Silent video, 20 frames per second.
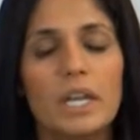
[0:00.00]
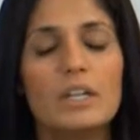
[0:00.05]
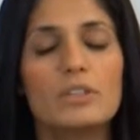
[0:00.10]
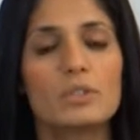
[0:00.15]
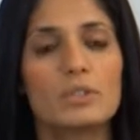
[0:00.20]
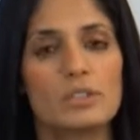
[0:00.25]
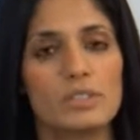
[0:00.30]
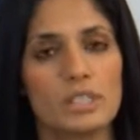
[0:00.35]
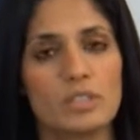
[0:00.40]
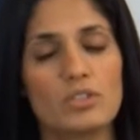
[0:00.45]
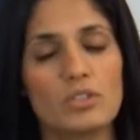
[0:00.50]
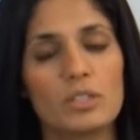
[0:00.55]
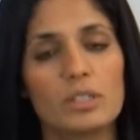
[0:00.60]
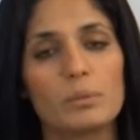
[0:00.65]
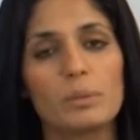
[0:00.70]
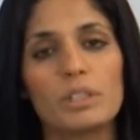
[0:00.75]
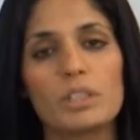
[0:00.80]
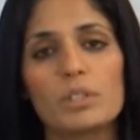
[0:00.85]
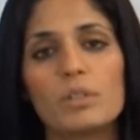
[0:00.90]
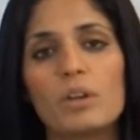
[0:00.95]
So
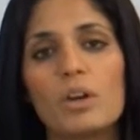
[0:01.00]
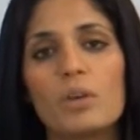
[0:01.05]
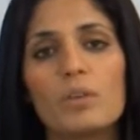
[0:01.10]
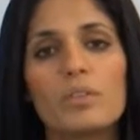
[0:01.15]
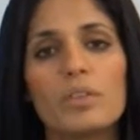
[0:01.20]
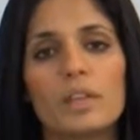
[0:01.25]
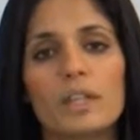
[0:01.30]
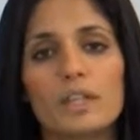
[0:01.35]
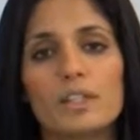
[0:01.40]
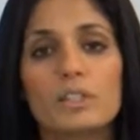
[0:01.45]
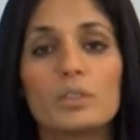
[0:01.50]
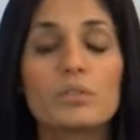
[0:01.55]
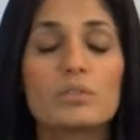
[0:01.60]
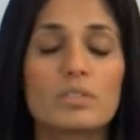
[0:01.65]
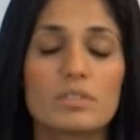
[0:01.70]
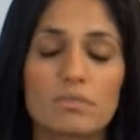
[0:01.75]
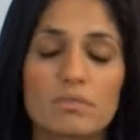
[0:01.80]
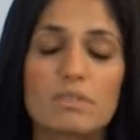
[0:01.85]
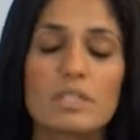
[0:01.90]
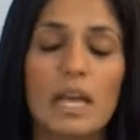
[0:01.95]
essentially when you go there,
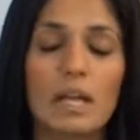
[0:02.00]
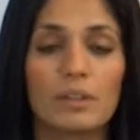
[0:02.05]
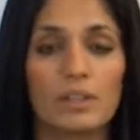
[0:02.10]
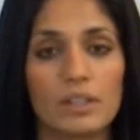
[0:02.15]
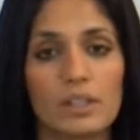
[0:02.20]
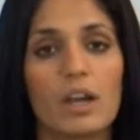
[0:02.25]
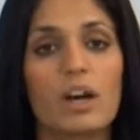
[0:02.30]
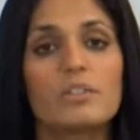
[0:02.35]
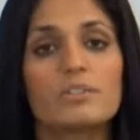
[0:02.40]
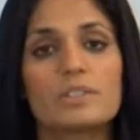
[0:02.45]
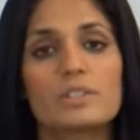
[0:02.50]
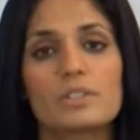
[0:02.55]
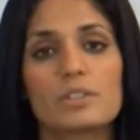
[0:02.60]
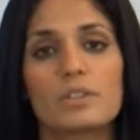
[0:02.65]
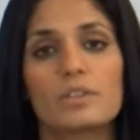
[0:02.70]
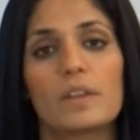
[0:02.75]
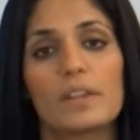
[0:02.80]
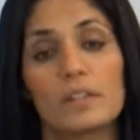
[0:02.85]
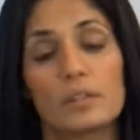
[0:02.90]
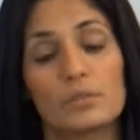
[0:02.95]
you Tell the
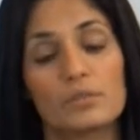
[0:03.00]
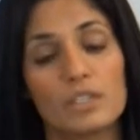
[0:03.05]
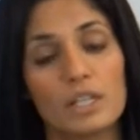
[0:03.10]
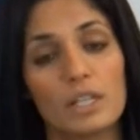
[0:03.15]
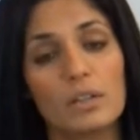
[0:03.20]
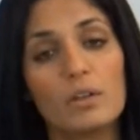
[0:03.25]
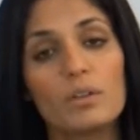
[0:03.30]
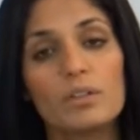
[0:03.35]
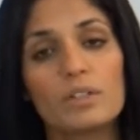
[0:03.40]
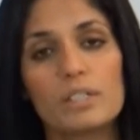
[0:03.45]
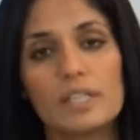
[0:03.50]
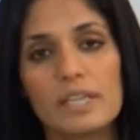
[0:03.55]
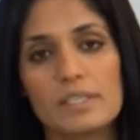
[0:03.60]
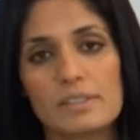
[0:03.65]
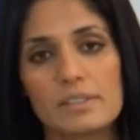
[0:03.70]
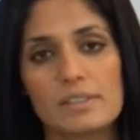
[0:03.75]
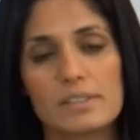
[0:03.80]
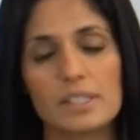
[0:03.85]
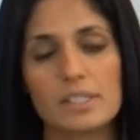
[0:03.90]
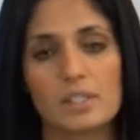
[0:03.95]
officer that you've done all the
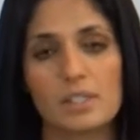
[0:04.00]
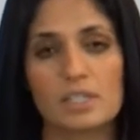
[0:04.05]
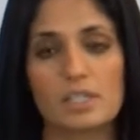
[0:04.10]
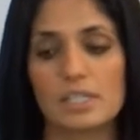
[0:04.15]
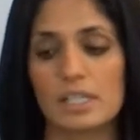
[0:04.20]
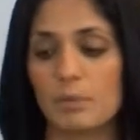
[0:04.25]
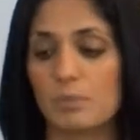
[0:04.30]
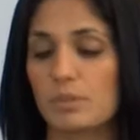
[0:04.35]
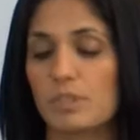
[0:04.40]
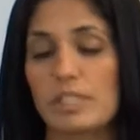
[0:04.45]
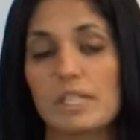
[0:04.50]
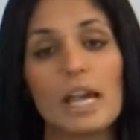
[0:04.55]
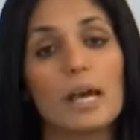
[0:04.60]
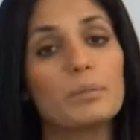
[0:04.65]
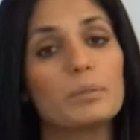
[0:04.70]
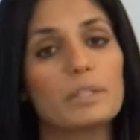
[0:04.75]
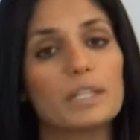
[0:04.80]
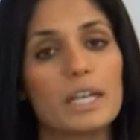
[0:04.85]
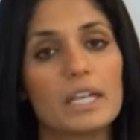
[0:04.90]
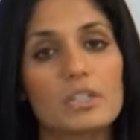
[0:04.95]
necessary steps, the
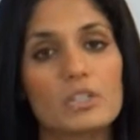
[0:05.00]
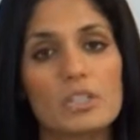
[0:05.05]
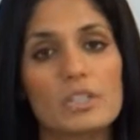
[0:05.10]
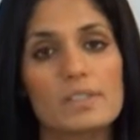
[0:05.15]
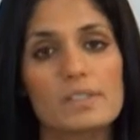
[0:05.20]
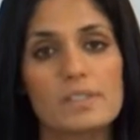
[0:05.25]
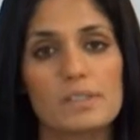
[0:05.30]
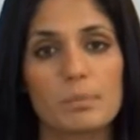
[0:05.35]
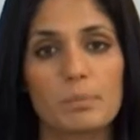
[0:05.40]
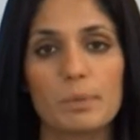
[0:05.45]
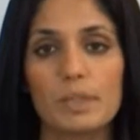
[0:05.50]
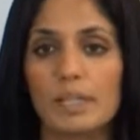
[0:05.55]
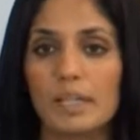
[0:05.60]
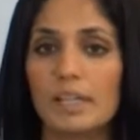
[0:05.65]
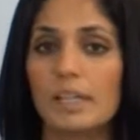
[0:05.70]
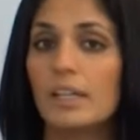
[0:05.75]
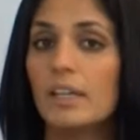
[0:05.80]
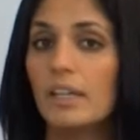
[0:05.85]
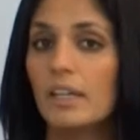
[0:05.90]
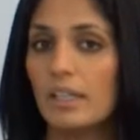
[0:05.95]
application is
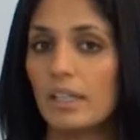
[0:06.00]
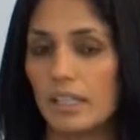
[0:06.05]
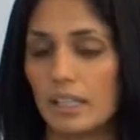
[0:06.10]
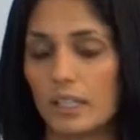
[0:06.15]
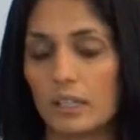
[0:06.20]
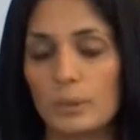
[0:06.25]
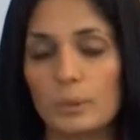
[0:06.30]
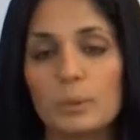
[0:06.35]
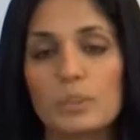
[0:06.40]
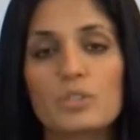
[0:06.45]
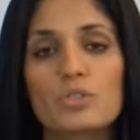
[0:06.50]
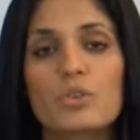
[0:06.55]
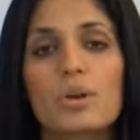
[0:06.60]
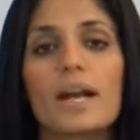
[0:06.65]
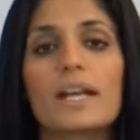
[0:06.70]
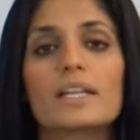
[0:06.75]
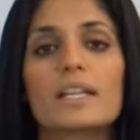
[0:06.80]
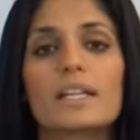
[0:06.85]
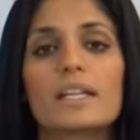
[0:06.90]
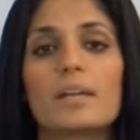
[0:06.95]
submitted, include a
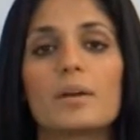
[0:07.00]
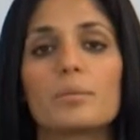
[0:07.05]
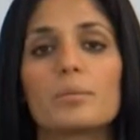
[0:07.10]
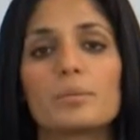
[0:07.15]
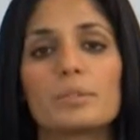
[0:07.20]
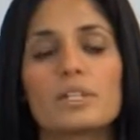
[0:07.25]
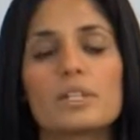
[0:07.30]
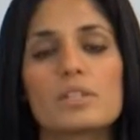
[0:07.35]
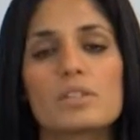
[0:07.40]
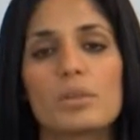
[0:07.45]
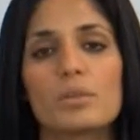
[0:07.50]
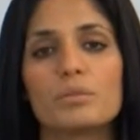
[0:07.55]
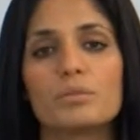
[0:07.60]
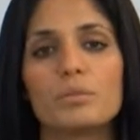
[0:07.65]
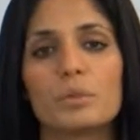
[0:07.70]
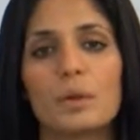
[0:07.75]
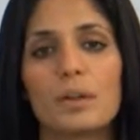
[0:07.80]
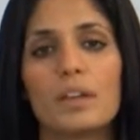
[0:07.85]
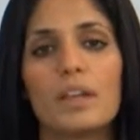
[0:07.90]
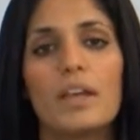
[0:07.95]
tracking number and so
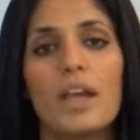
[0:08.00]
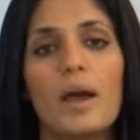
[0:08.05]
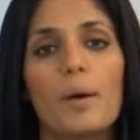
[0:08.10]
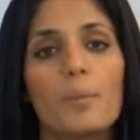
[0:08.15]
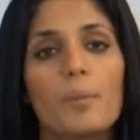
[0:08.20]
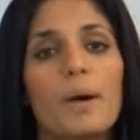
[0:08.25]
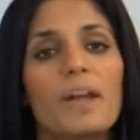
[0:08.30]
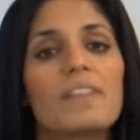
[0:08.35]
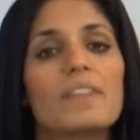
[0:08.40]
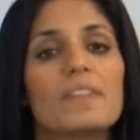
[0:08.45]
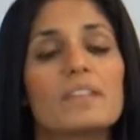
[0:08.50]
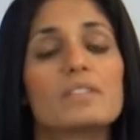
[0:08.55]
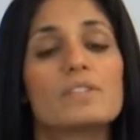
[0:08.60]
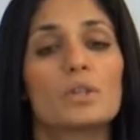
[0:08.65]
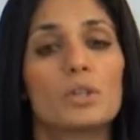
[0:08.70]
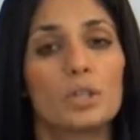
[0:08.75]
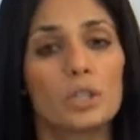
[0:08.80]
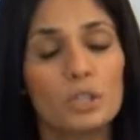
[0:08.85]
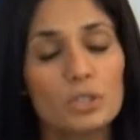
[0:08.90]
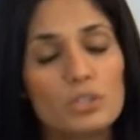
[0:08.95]
forth, but
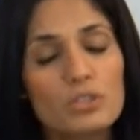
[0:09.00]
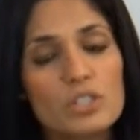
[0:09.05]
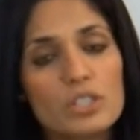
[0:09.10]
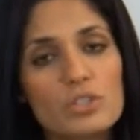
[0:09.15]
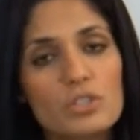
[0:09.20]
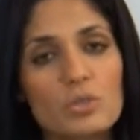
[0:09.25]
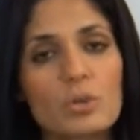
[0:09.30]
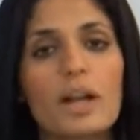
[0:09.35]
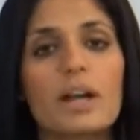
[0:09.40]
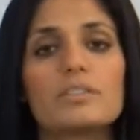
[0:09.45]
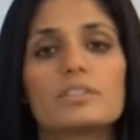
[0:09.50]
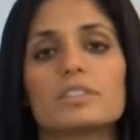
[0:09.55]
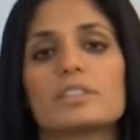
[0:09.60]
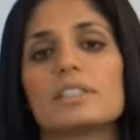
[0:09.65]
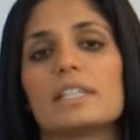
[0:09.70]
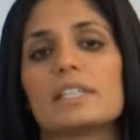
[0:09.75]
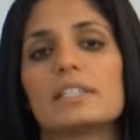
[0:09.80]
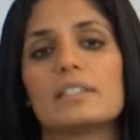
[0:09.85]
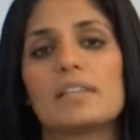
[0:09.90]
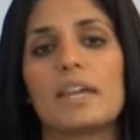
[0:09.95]
this urgent travel
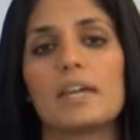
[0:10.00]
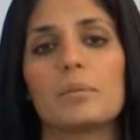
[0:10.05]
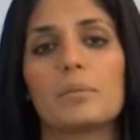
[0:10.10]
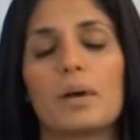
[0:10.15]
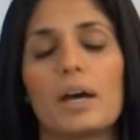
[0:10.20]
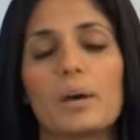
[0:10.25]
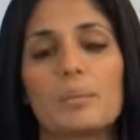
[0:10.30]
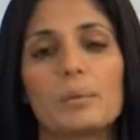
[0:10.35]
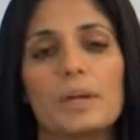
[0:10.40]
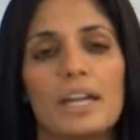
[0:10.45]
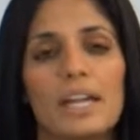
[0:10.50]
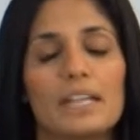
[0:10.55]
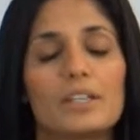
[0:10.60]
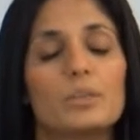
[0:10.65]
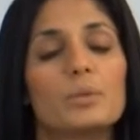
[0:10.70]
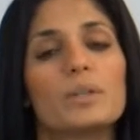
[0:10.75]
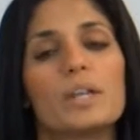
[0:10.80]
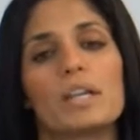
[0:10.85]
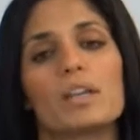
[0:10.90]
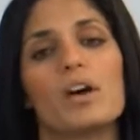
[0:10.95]
date came up and
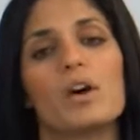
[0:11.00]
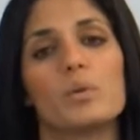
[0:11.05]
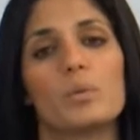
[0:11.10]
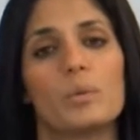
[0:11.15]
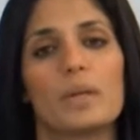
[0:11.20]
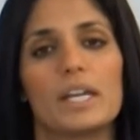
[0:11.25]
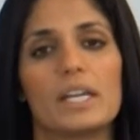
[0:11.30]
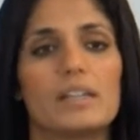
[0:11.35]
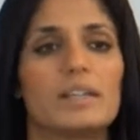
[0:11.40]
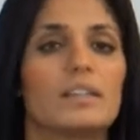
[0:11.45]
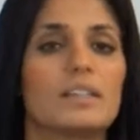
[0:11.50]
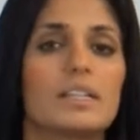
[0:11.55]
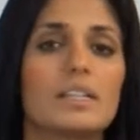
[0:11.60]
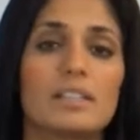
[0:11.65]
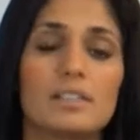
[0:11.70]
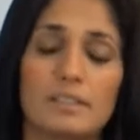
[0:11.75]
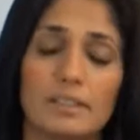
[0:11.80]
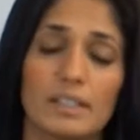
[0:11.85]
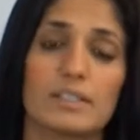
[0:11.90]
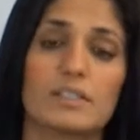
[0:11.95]
you cannot wait the
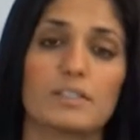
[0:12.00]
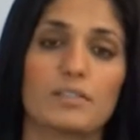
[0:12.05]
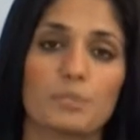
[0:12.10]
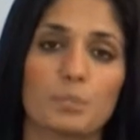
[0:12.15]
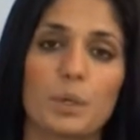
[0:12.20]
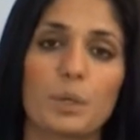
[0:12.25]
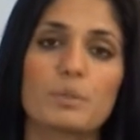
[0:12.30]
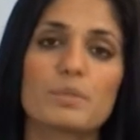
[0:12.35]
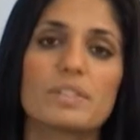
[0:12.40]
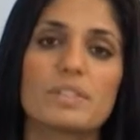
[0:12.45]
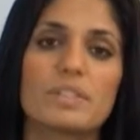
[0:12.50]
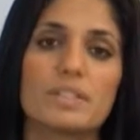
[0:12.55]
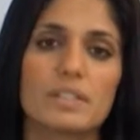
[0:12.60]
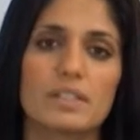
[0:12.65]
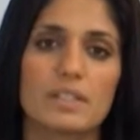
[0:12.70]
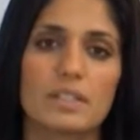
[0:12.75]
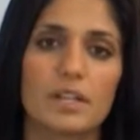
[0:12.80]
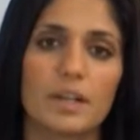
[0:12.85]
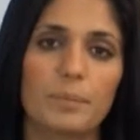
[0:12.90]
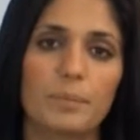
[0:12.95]
extensive
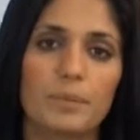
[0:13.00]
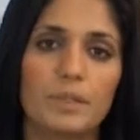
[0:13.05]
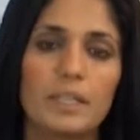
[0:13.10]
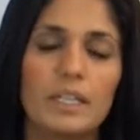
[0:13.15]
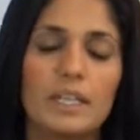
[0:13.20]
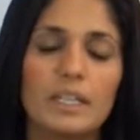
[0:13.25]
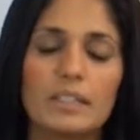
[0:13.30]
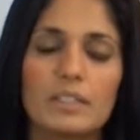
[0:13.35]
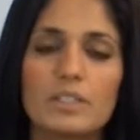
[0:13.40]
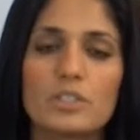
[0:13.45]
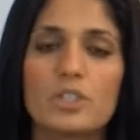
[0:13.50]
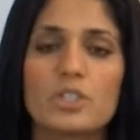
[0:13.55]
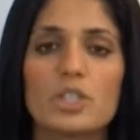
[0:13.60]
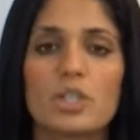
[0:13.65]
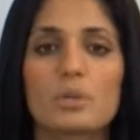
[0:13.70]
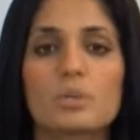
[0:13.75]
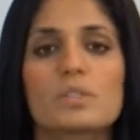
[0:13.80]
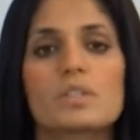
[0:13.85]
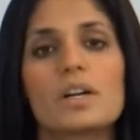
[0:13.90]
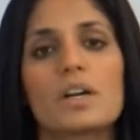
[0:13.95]
processing time. This
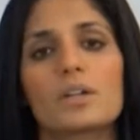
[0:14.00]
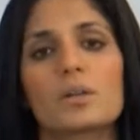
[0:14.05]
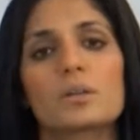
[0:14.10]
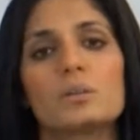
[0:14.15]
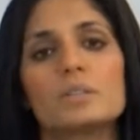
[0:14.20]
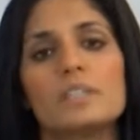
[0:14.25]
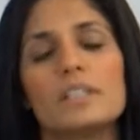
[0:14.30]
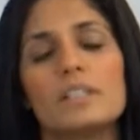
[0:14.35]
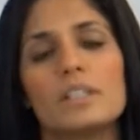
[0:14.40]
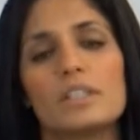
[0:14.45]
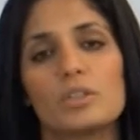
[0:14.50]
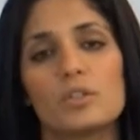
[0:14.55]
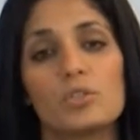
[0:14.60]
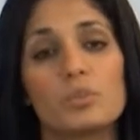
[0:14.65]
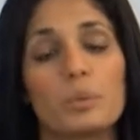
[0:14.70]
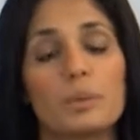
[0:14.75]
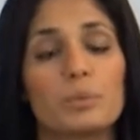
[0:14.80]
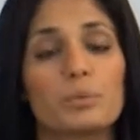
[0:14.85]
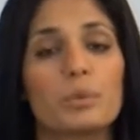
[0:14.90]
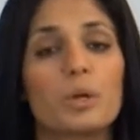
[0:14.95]
shows not only that
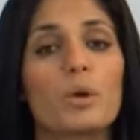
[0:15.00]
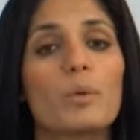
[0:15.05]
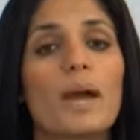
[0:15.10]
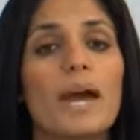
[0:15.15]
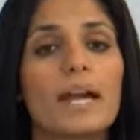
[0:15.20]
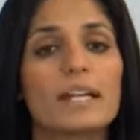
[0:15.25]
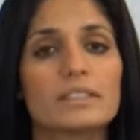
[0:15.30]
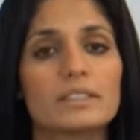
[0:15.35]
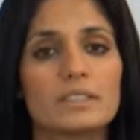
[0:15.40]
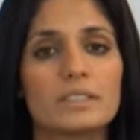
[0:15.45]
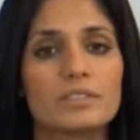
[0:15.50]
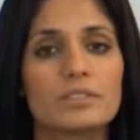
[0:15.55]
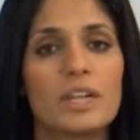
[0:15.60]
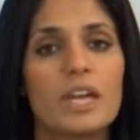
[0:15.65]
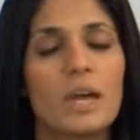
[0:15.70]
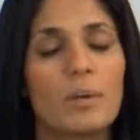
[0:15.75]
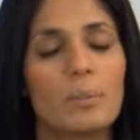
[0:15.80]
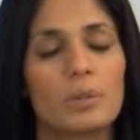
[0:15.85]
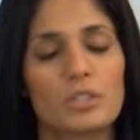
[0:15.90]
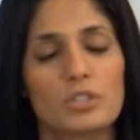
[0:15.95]
you've been proactive,
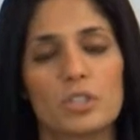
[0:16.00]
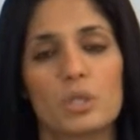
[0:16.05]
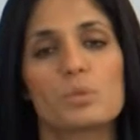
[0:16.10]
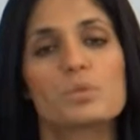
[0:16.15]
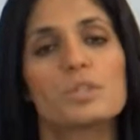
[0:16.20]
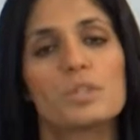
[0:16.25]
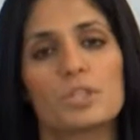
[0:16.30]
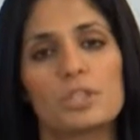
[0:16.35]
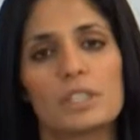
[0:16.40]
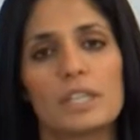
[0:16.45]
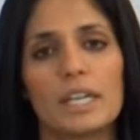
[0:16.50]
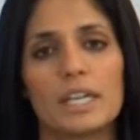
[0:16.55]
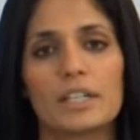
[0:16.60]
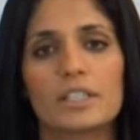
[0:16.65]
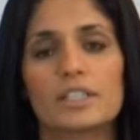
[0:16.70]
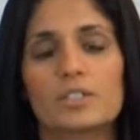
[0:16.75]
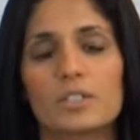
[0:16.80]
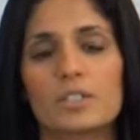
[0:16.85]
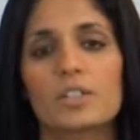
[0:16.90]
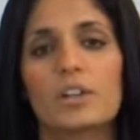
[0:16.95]
but it shows good
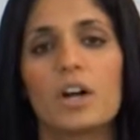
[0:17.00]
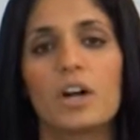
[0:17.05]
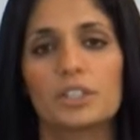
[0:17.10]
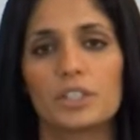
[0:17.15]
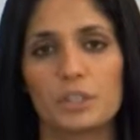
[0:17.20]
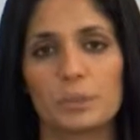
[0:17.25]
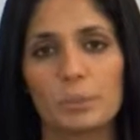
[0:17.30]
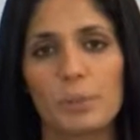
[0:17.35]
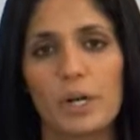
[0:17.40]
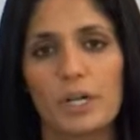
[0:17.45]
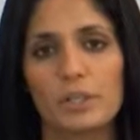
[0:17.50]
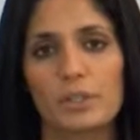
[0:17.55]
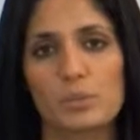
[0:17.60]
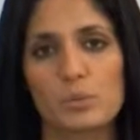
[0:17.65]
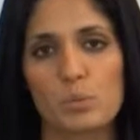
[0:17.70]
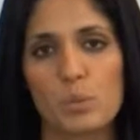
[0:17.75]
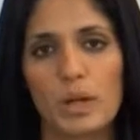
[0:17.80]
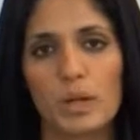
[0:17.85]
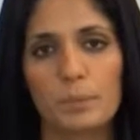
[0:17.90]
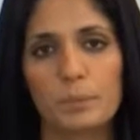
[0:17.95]
character on your part
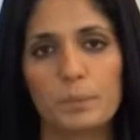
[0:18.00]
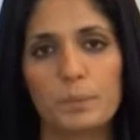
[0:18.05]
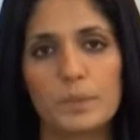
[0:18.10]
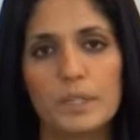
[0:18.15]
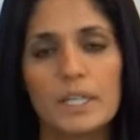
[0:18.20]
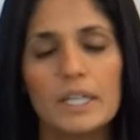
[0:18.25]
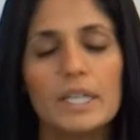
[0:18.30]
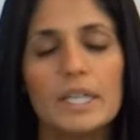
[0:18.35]
as well.